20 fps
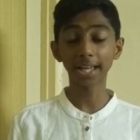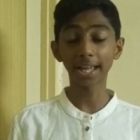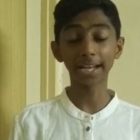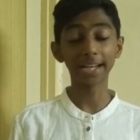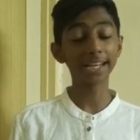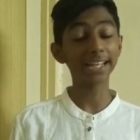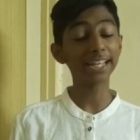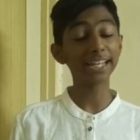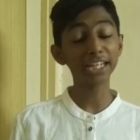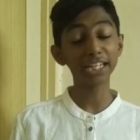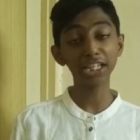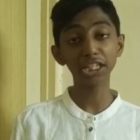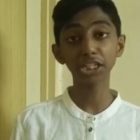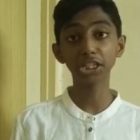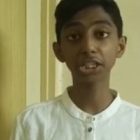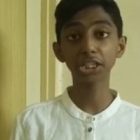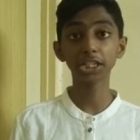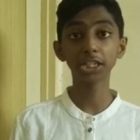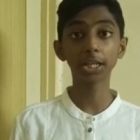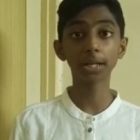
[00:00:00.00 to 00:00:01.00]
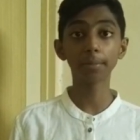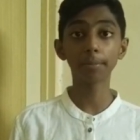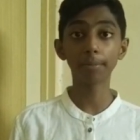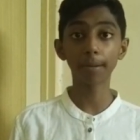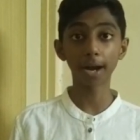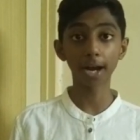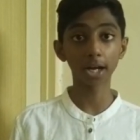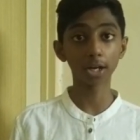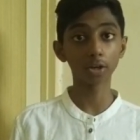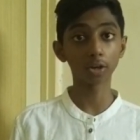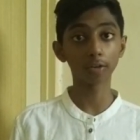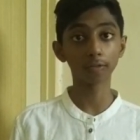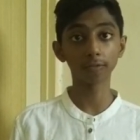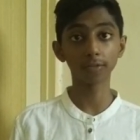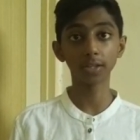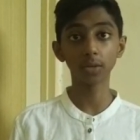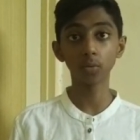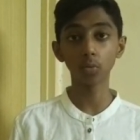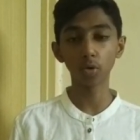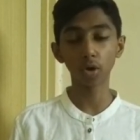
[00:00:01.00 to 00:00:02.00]
an initial part of
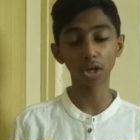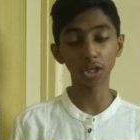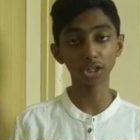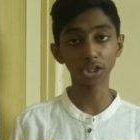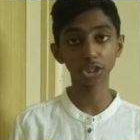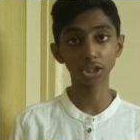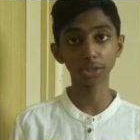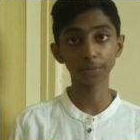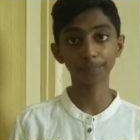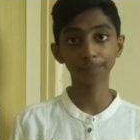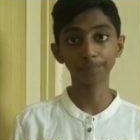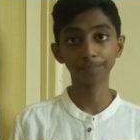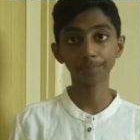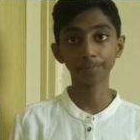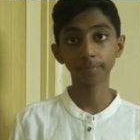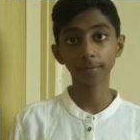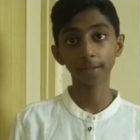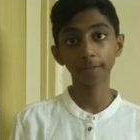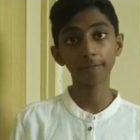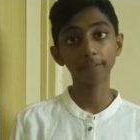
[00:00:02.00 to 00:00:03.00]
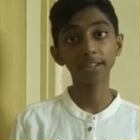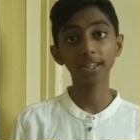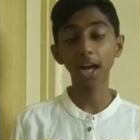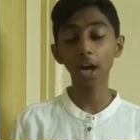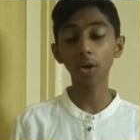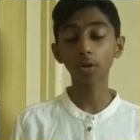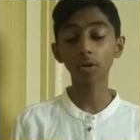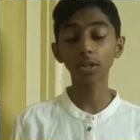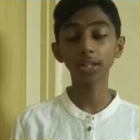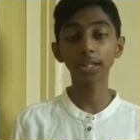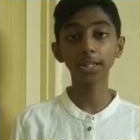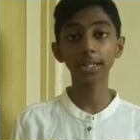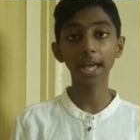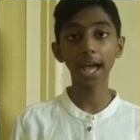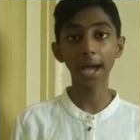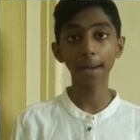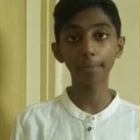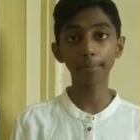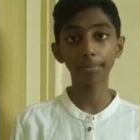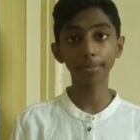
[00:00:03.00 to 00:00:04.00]
the watch. Without the
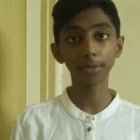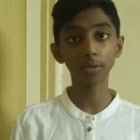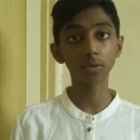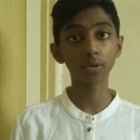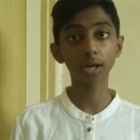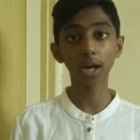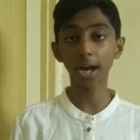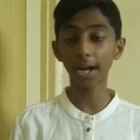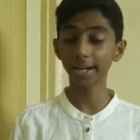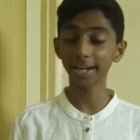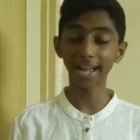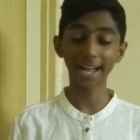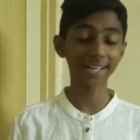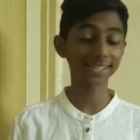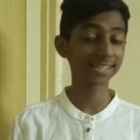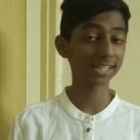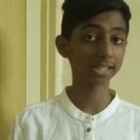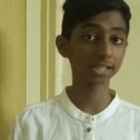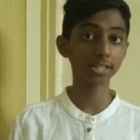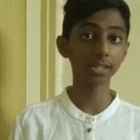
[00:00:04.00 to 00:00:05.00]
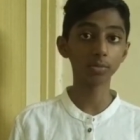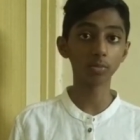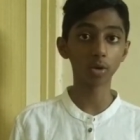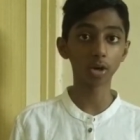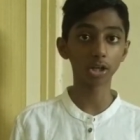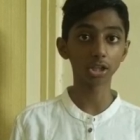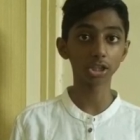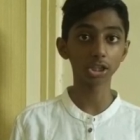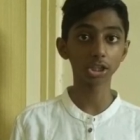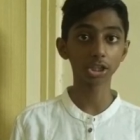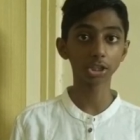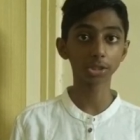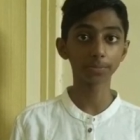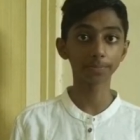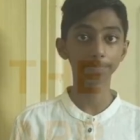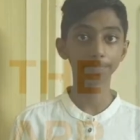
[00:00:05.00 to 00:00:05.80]
app, you can't access the watch.